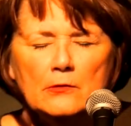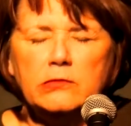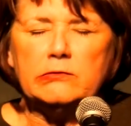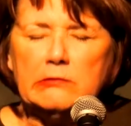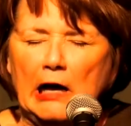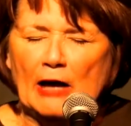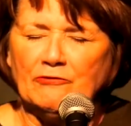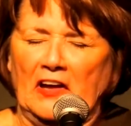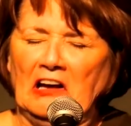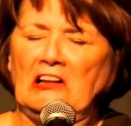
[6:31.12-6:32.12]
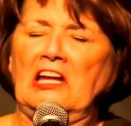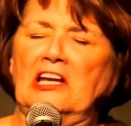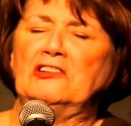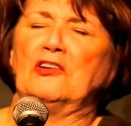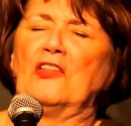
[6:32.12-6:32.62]
I fell
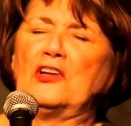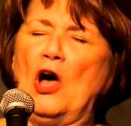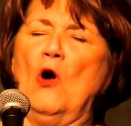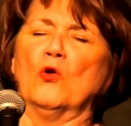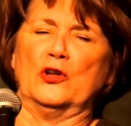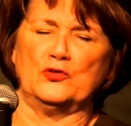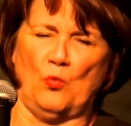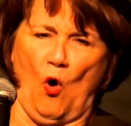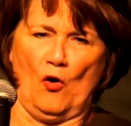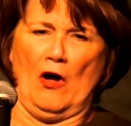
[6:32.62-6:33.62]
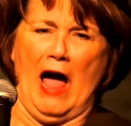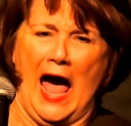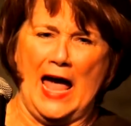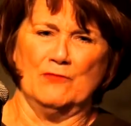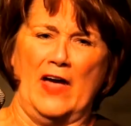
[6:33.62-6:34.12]
into the coldest water
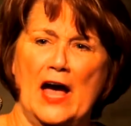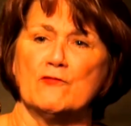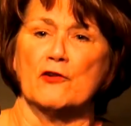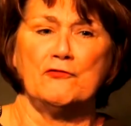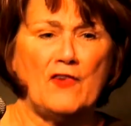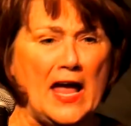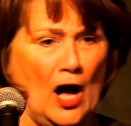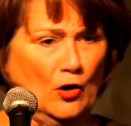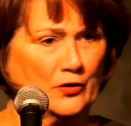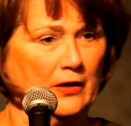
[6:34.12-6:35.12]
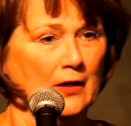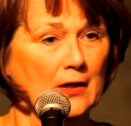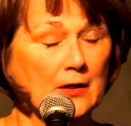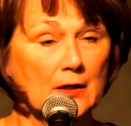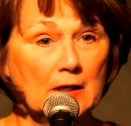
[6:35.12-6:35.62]
I have ever felt.
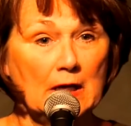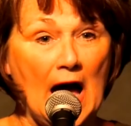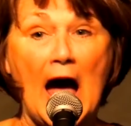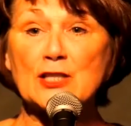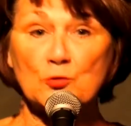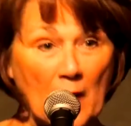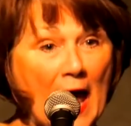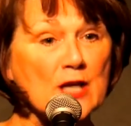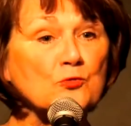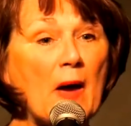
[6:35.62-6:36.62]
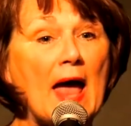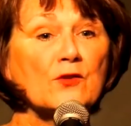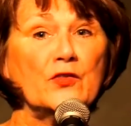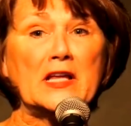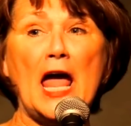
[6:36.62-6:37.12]
I splashed
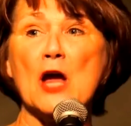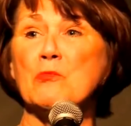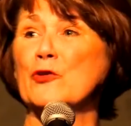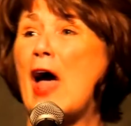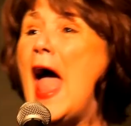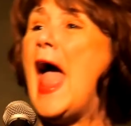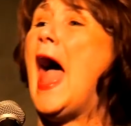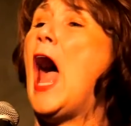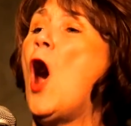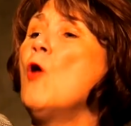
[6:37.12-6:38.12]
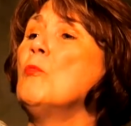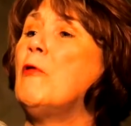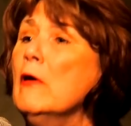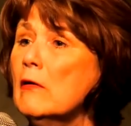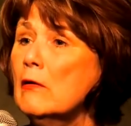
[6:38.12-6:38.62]
past the campers. Help!